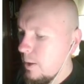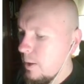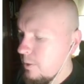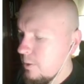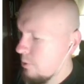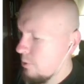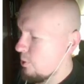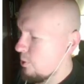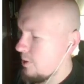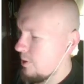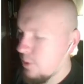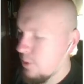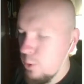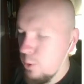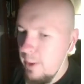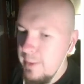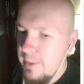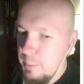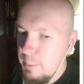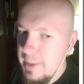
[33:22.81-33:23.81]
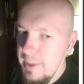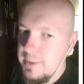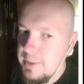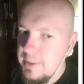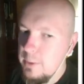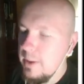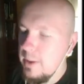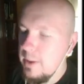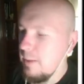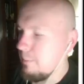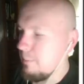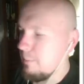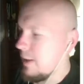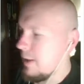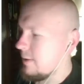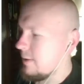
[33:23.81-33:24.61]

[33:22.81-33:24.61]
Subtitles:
try the best you can, basically,